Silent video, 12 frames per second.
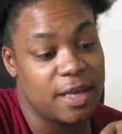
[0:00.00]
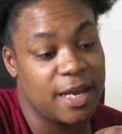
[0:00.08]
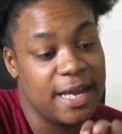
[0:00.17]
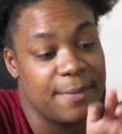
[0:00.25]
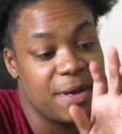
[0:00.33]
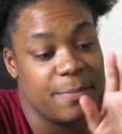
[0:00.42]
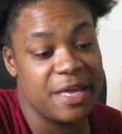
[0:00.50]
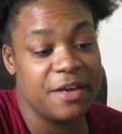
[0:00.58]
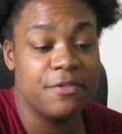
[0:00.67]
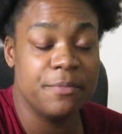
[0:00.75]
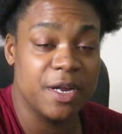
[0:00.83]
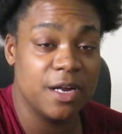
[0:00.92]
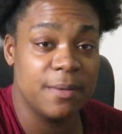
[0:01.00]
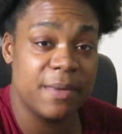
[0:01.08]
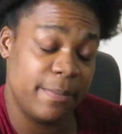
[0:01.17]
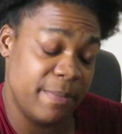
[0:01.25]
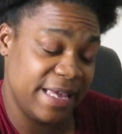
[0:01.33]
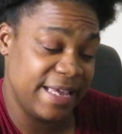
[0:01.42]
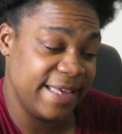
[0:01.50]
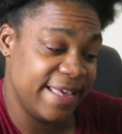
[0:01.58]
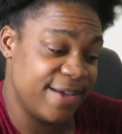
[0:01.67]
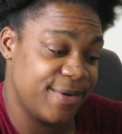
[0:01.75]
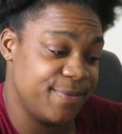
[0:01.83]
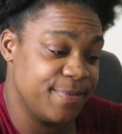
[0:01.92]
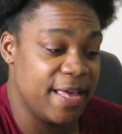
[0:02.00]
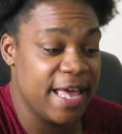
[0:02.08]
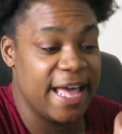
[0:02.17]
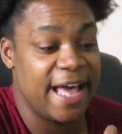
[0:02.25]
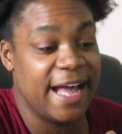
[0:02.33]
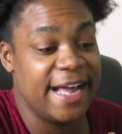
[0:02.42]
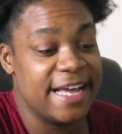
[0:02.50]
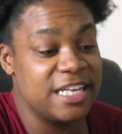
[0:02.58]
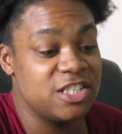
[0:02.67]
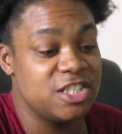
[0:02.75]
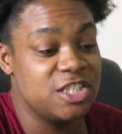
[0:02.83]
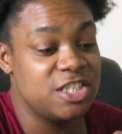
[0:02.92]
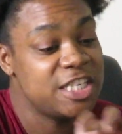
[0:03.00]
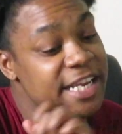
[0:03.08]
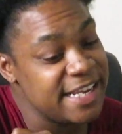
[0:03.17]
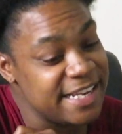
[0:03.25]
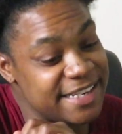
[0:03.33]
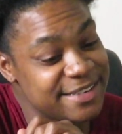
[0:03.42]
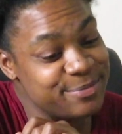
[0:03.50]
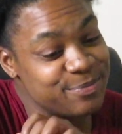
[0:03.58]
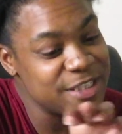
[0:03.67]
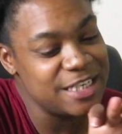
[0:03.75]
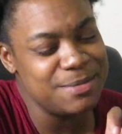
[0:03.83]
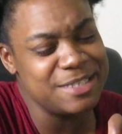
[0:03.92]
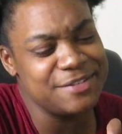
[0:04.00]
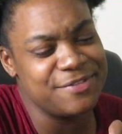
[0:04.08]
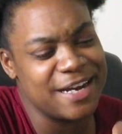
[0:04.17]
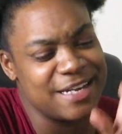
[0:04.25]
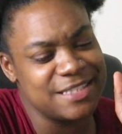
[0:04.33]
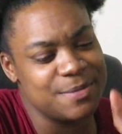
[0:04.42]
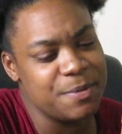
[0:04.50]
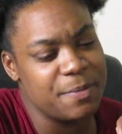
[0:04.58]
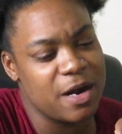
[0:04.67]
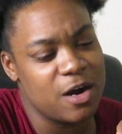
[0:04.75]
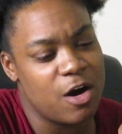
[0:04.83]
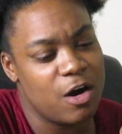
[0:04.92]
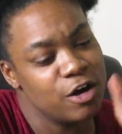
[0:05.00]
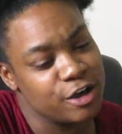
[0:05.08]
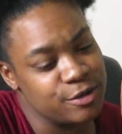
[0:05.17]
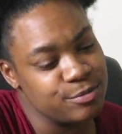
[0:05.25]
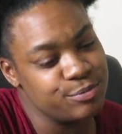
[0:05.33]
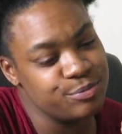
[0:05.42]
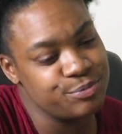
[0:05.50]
I got my Bank of America, my bank account. I got Shein. Let me see if I got some in my cart.